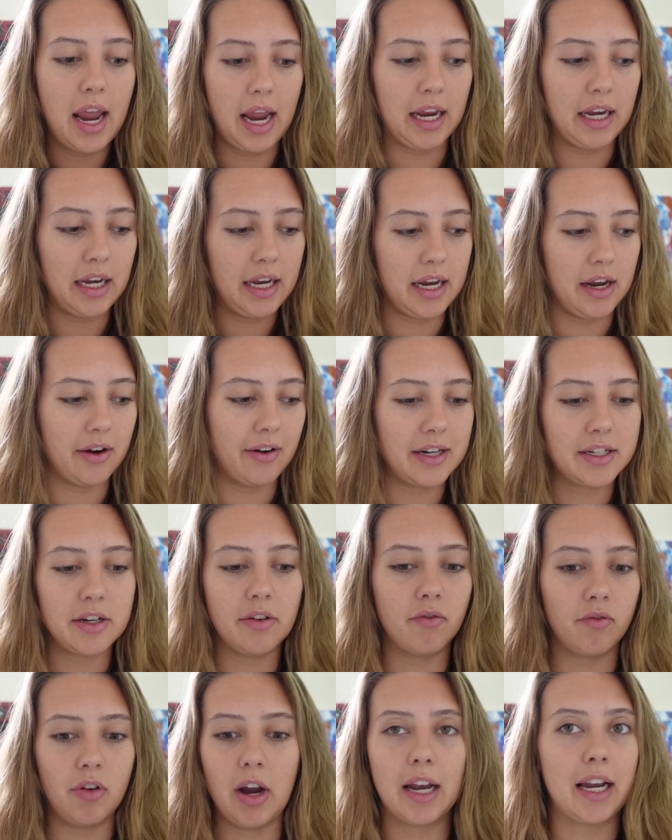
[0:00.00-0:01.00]
in here. I
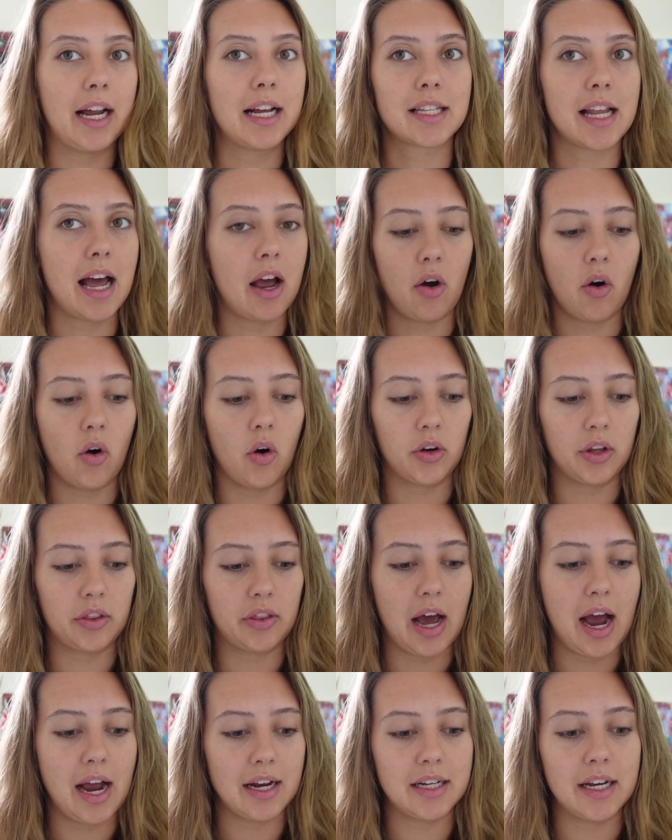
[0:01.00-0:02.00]
didn't realize that I ordered
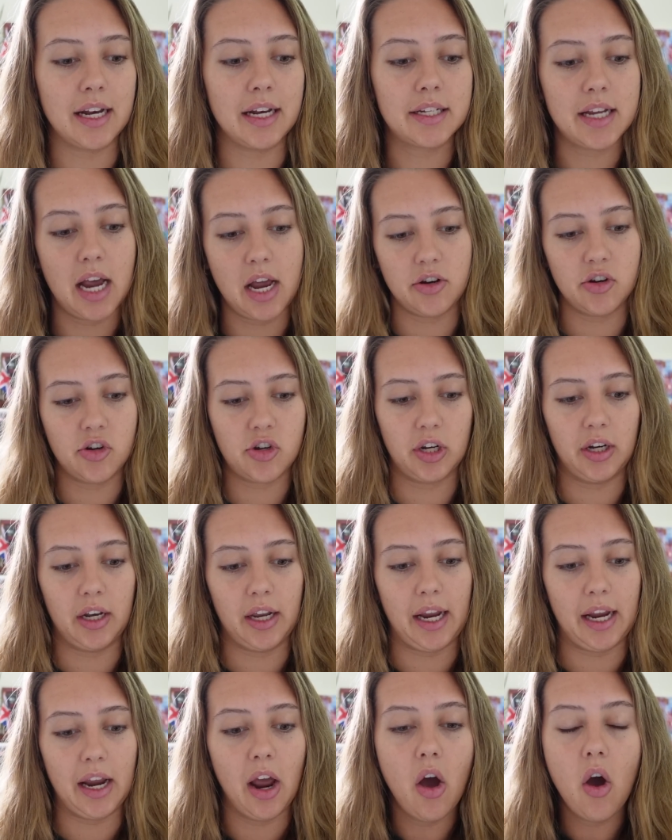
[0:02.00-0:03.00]
that. I didn't
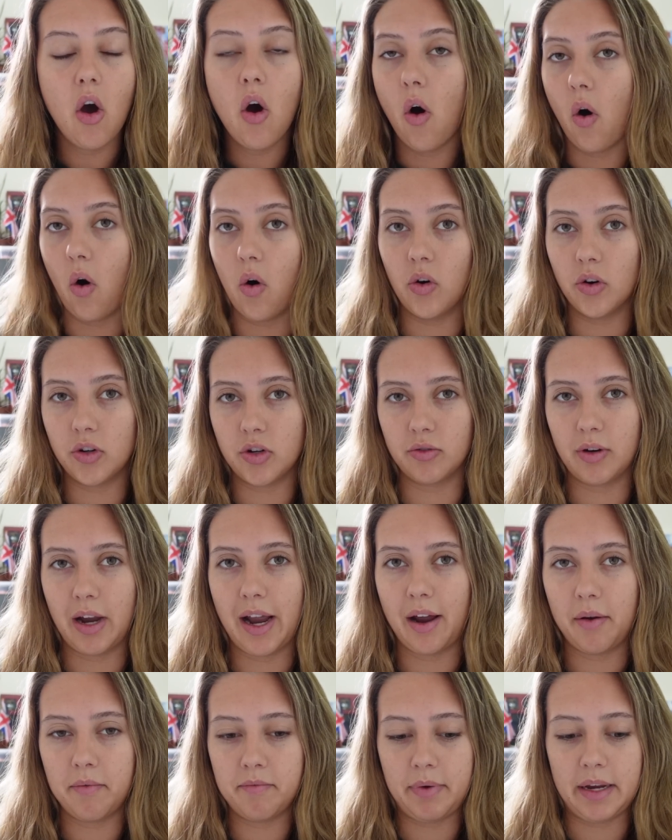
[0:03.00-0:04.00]
intentionally order
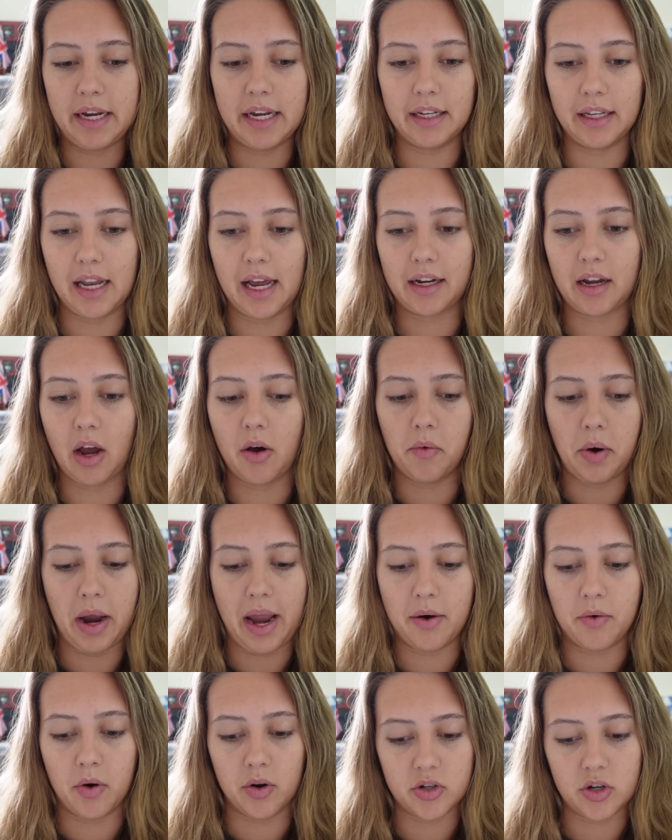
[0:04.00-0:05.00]
it being like a
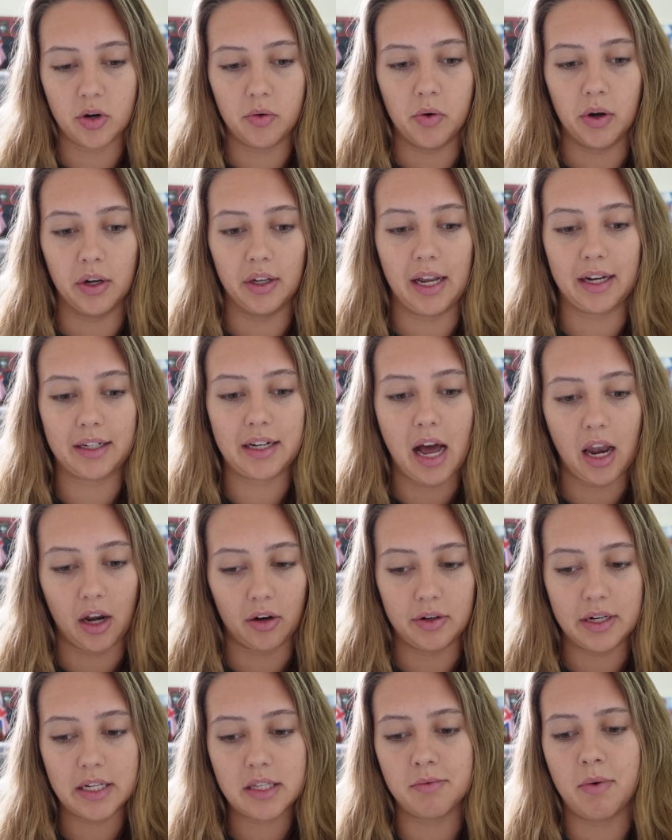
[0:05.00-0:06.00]
Weight Watcher one, like
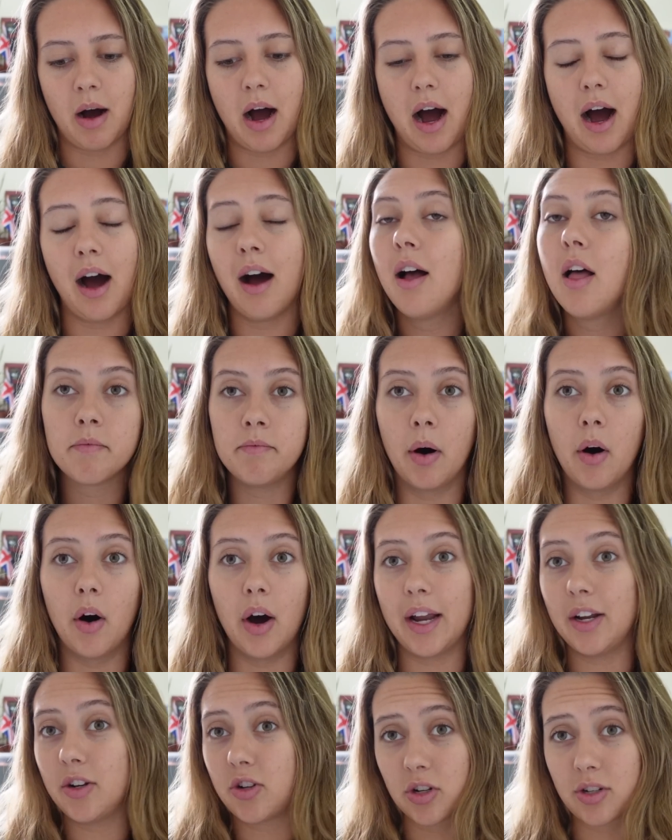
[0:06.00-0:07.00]
calorie smart, but
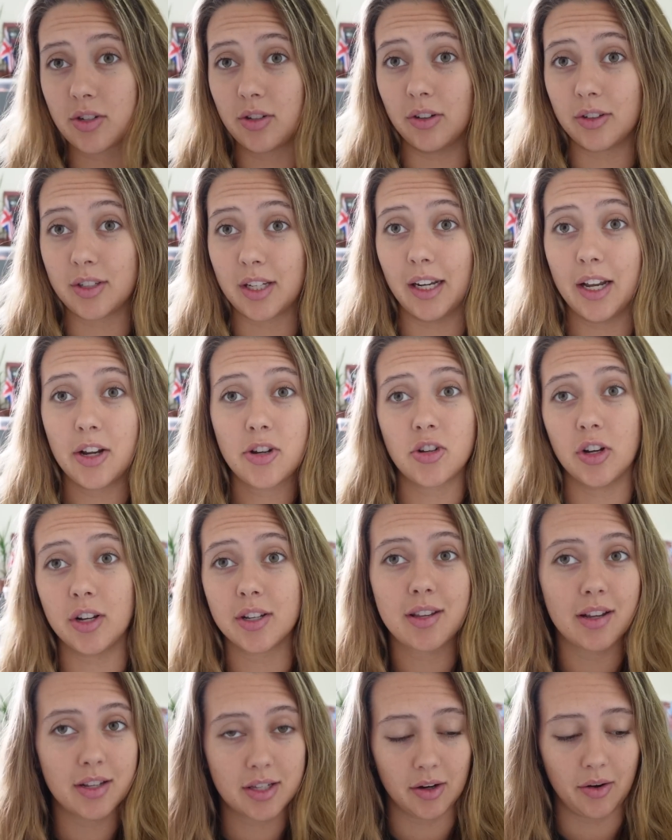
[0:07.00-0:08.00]
it just looked
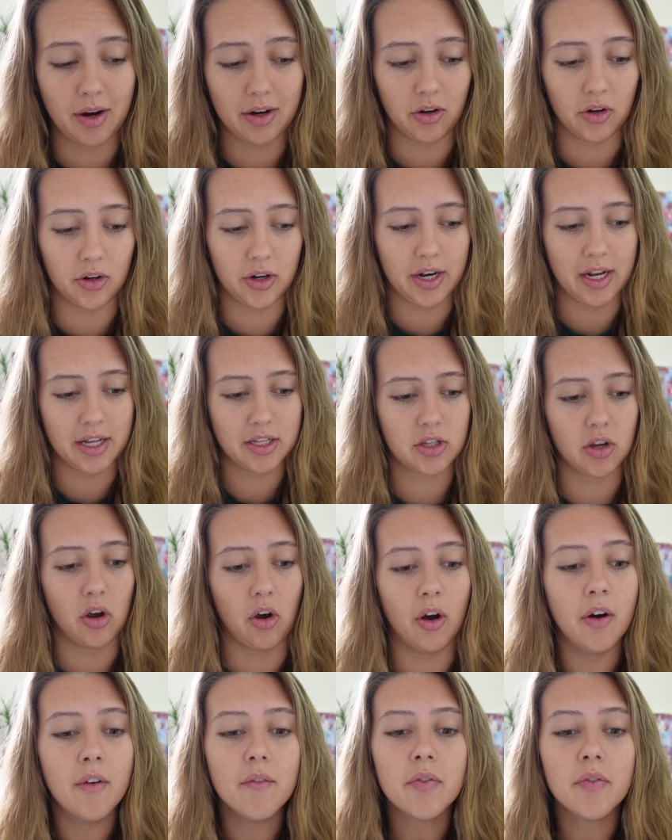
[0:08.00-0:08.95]
delicious, so I ordered it. So